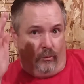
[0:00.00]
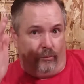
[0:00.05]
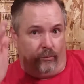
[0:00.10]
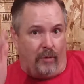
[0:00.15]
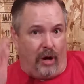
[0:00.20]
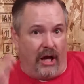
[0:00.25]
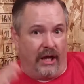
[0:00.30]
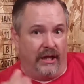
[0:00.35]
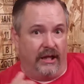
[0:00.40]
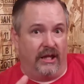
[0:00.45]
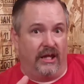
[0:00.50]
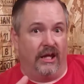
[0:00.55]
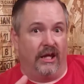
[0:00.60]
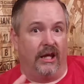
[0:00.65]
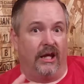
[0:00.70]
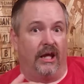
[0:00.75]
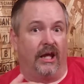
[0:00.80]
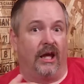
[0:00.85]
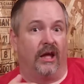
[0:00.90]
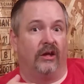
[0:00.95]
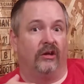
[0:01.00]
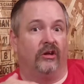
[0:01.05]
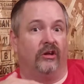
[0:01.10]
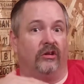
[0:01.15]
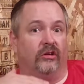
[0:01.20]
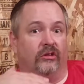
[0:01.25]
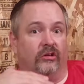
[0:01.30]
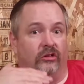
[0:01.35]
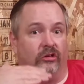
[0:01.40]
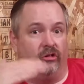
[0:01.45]
Mikey
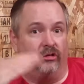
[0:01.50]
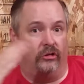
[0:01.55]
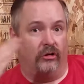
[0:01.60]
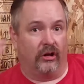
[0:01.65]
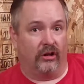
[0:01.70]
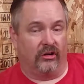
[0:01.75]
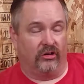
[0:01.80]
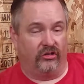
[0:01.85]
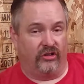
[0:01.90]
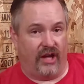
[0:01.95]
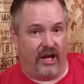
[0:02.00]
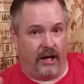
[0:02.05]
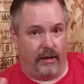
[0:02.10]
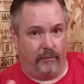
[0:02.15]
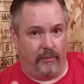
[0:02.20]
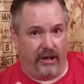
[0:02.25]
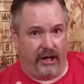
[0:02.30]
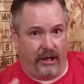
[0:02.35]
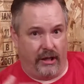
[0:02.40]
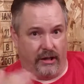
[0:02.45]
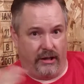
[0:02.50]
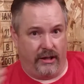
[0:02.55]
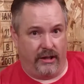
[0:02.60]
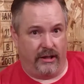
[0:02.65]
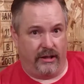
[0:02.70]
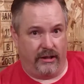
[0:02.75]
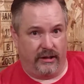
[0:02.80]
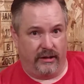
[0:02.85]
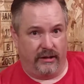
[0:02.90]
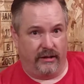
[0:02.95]
struggles out of bed.
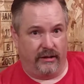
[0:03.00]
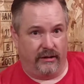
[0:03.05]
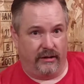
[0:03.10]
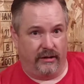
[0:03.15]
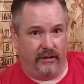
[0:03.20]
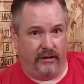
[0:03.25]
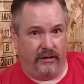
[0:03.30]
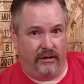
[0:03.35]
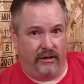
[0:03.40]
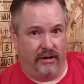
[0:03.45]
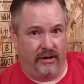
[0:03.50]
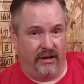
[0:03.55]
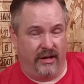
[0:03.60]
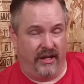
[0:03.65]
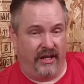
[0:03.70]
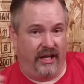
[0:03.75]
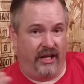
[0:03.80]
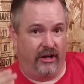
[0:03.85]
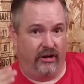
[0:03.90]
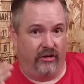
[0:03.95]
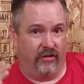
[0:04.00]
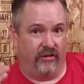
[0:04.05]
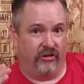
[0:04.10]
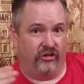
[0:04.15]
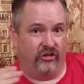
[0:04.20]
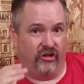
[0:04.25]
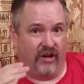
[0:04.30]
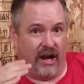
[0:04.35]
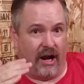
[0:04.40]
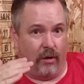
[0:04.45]
into the
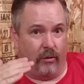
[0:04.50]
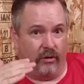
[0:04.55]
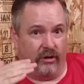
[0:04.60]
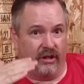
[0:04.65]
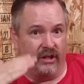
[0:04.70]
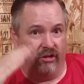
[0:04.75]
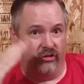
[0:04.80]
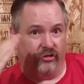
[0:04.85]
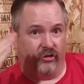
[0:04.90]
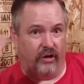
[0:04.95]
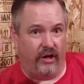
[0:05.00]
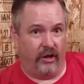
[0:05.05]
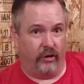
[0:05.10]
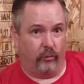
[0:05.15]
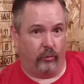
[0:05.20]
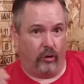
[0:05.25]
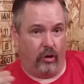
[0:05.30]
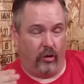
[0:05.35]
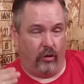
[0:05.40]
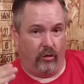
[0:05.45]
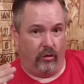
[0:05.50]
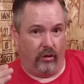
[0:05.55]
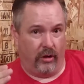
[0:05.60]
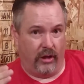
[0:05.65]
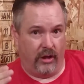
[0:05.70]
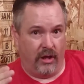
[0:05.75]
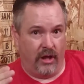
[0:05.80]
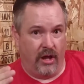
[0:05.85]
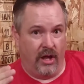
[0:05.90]
shower, gets ready to roll.